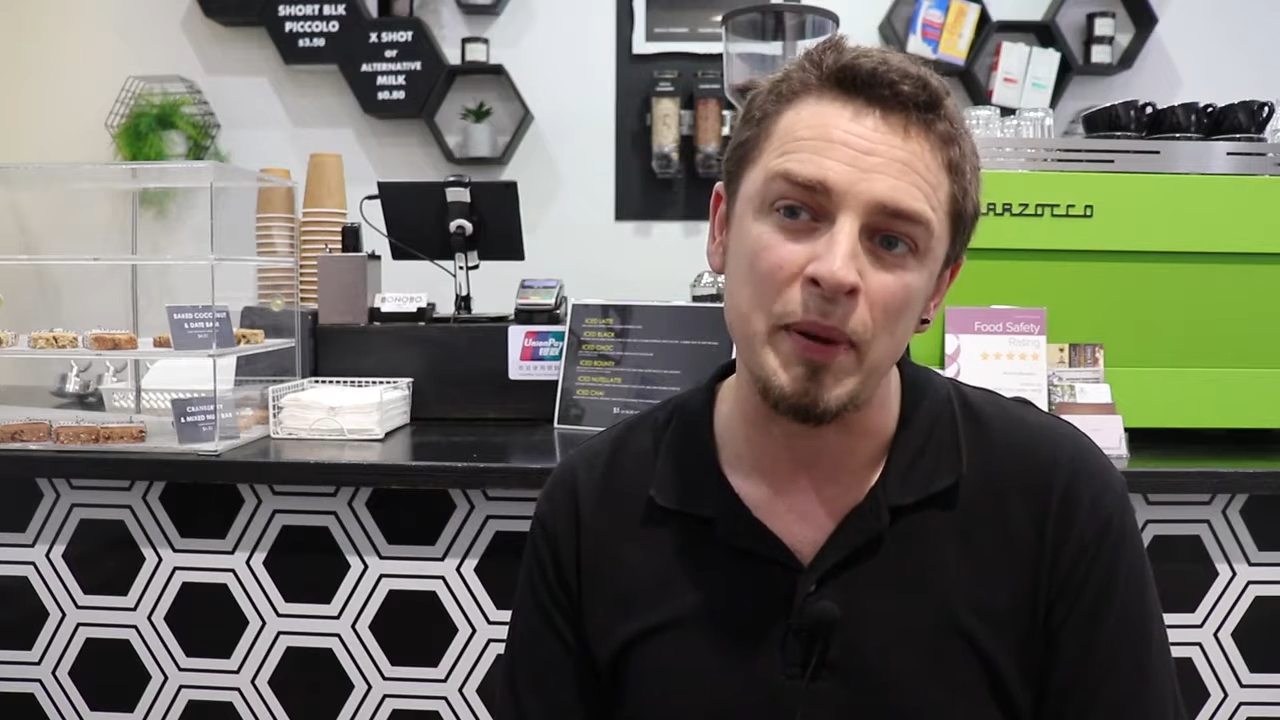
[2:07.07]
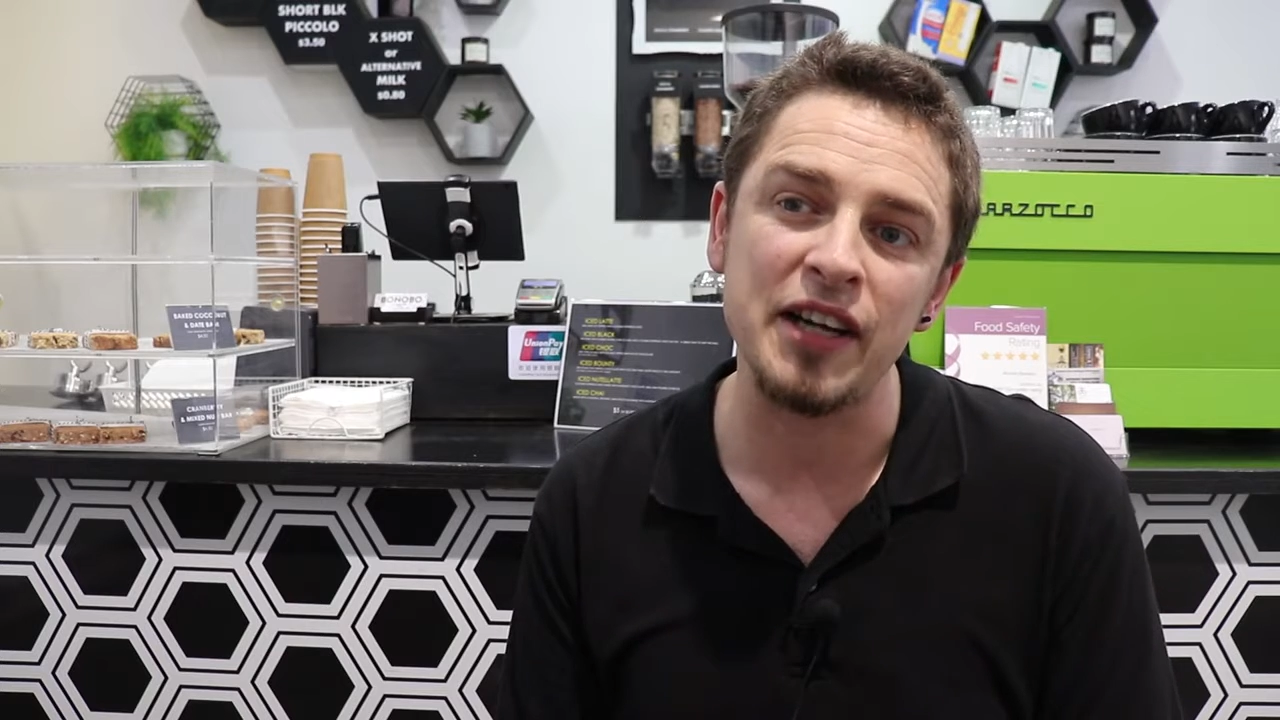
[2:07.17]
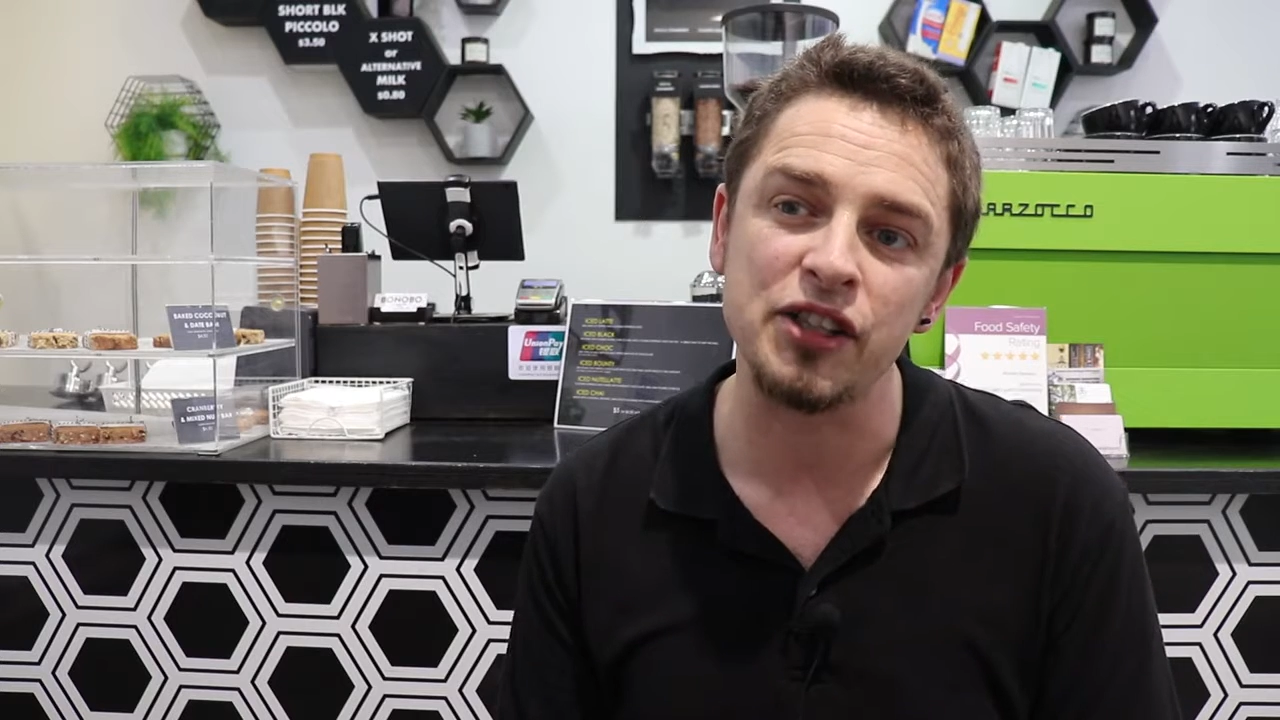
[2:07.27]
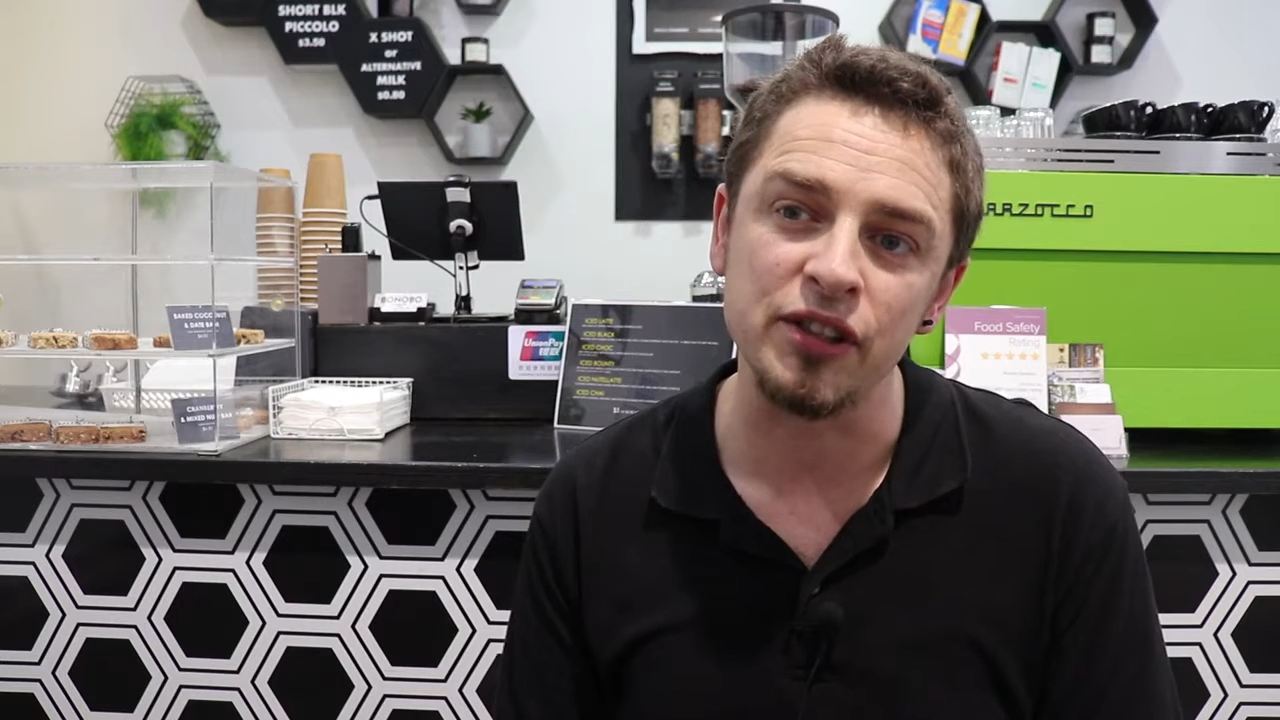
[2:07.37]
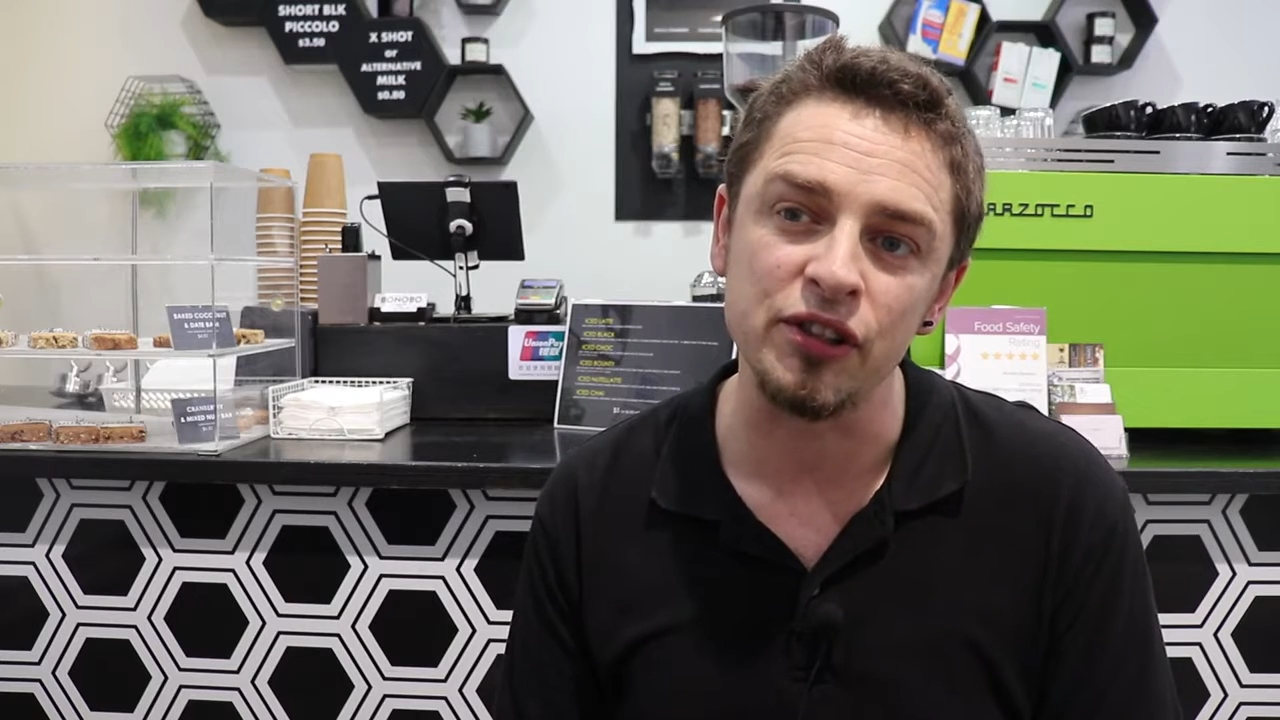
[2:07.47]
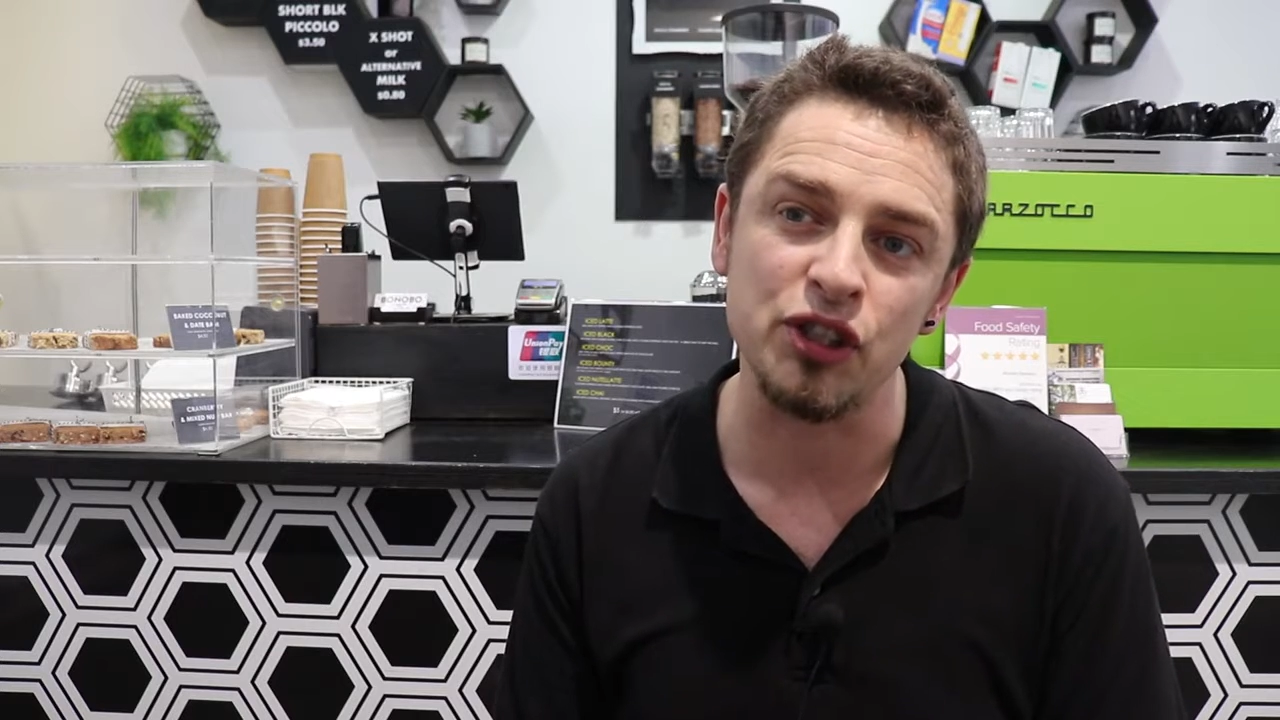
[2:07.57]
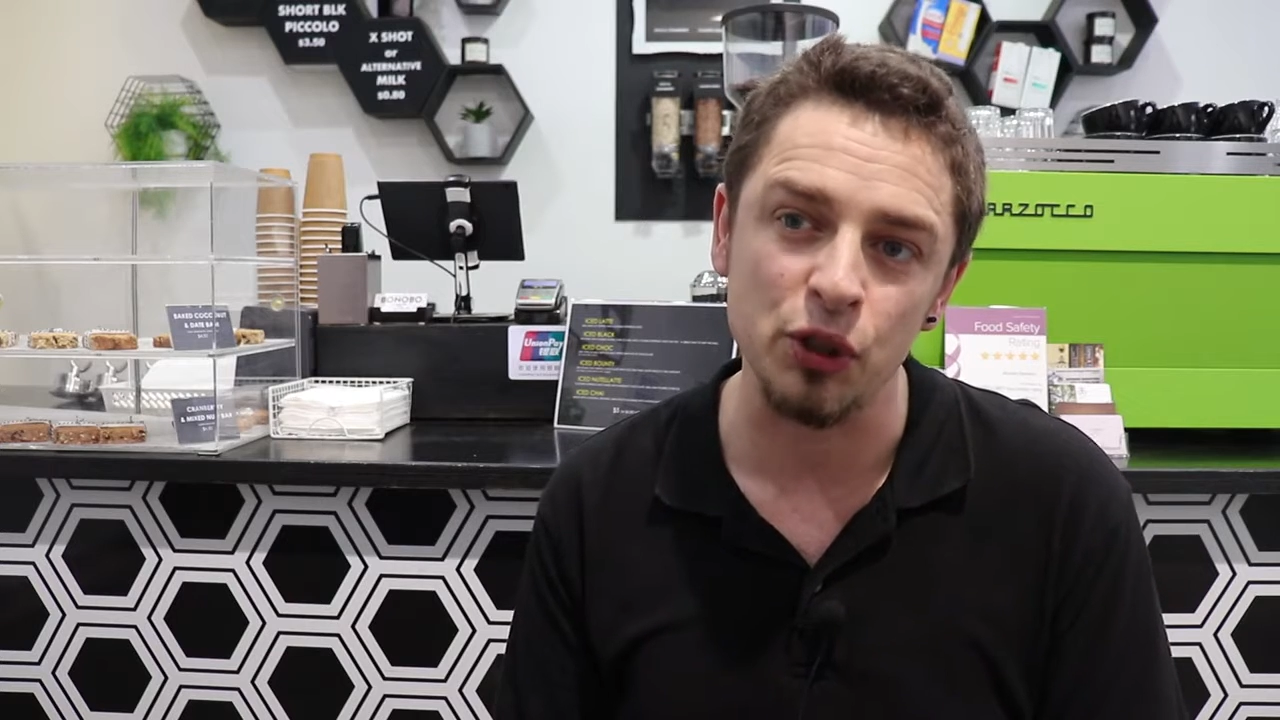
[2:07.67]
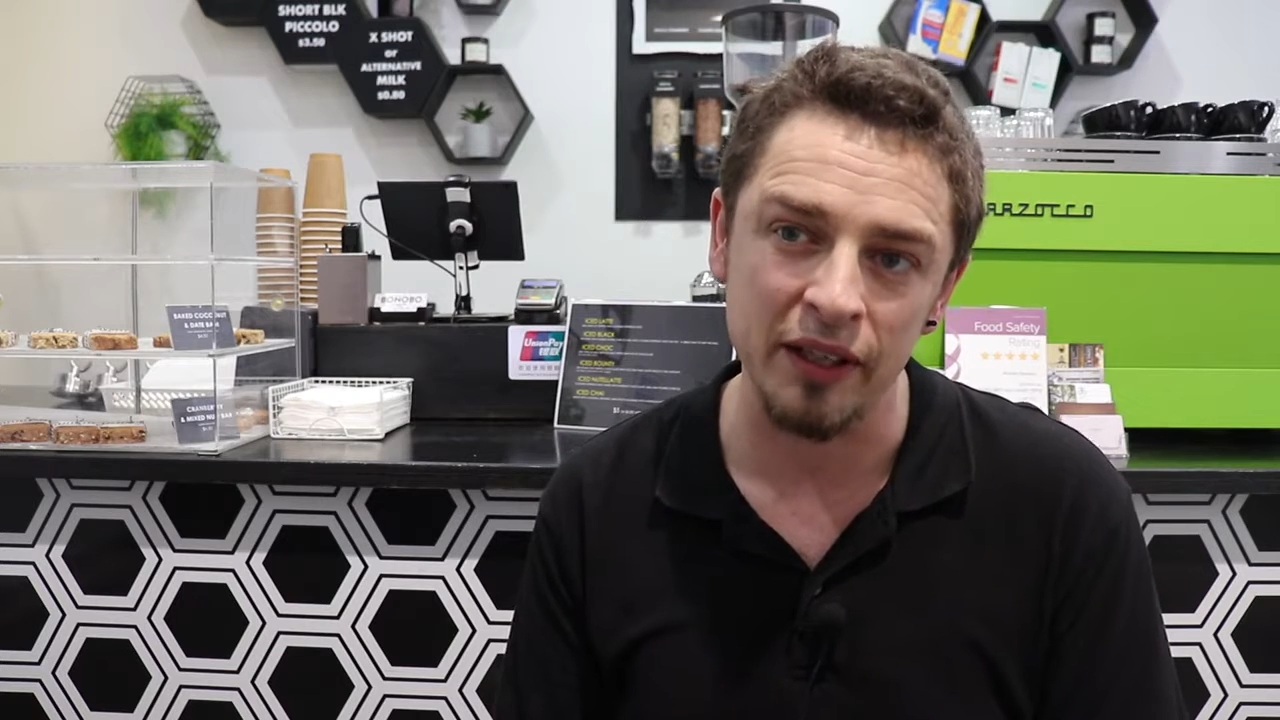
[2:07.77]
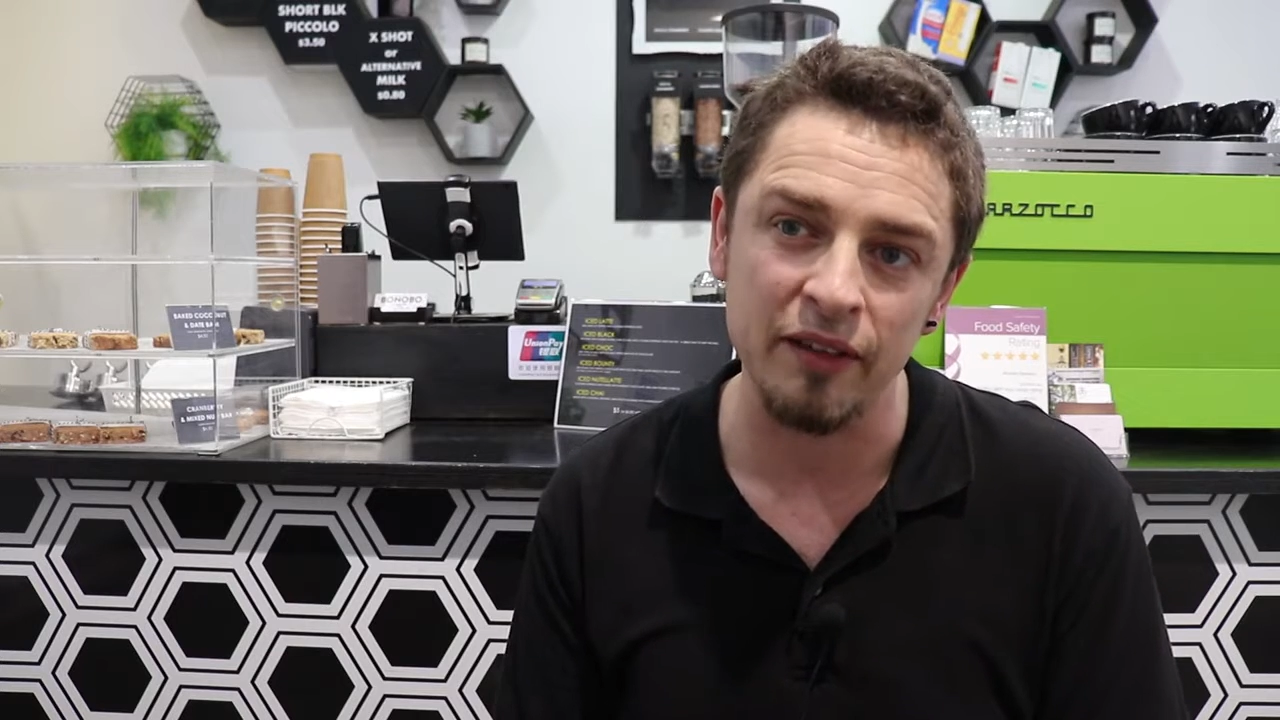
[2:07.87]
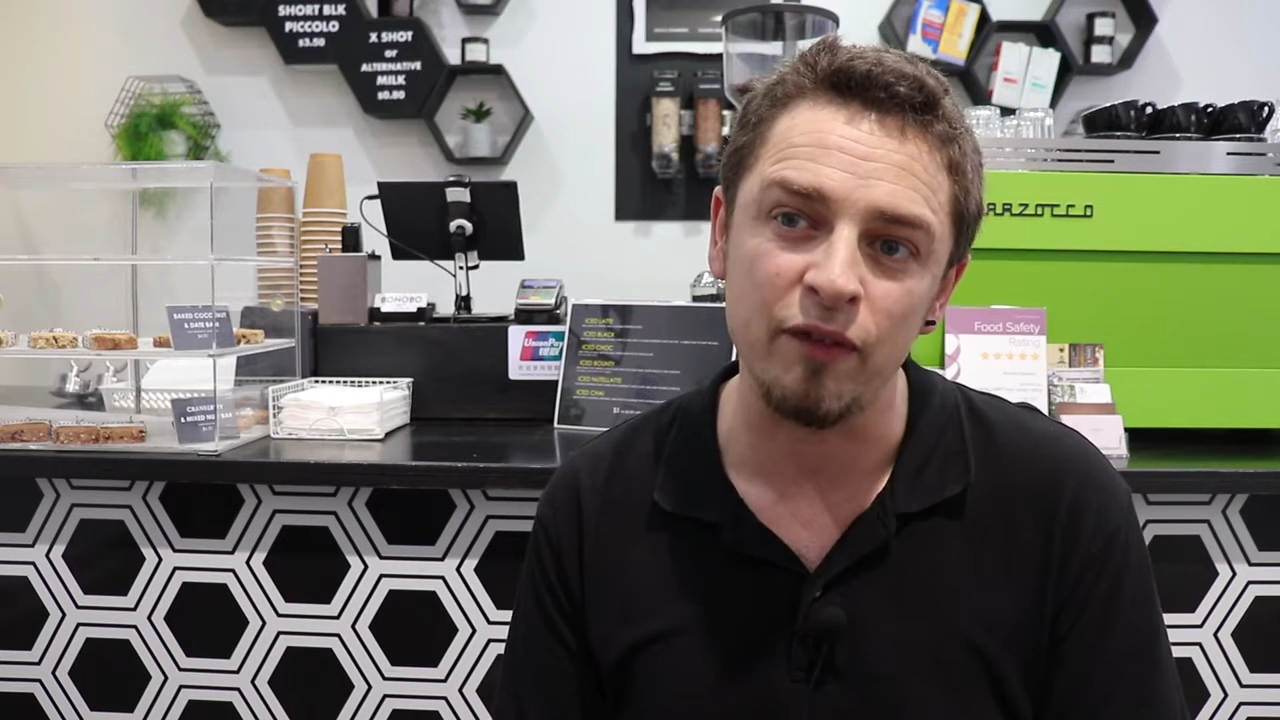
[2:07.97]
passions
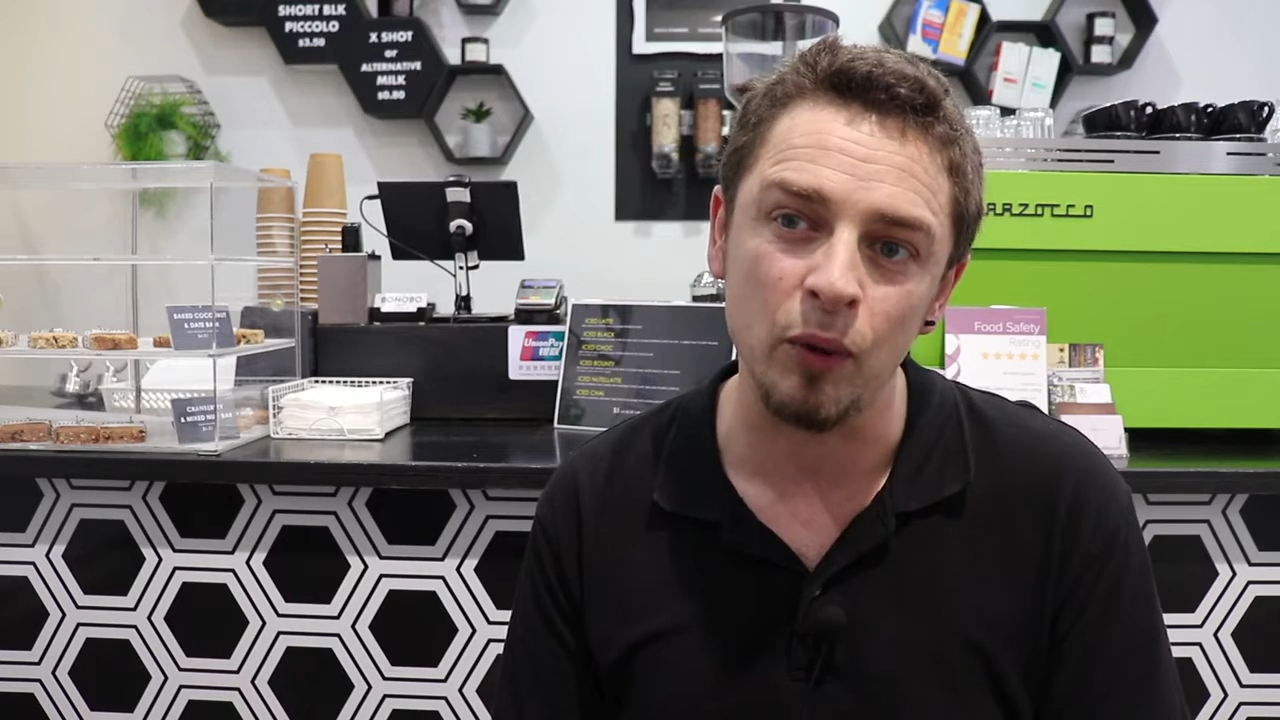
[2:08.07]
joined